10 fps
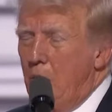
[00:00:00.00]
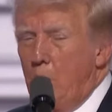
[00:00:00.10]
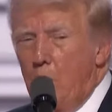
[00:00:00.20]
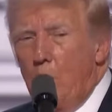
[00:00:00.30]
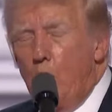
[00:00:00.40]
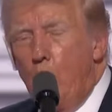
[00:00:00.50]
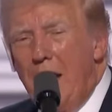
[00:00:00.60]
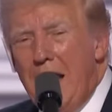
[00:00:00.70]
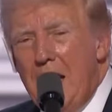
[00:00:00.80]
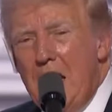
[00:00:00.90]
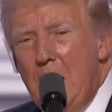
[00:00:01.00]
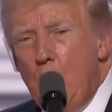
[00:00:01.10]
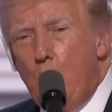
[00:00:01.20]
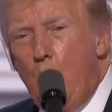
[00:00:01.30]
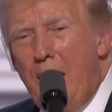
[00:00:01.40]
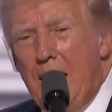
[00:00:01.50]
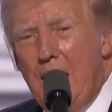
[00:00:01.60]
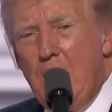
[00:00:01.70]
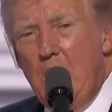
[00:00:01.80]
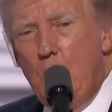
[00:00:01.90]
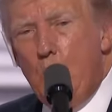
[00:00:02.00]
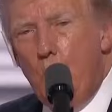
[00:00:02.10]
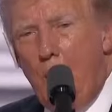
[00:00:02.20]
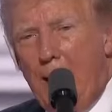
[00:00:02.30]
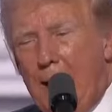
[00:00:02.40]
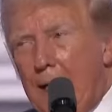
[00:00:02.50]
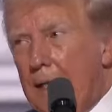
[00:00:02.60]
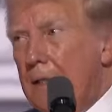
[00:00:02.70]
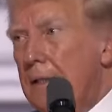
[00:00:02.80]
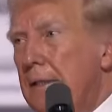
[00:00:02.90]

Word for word: we will win, win, win.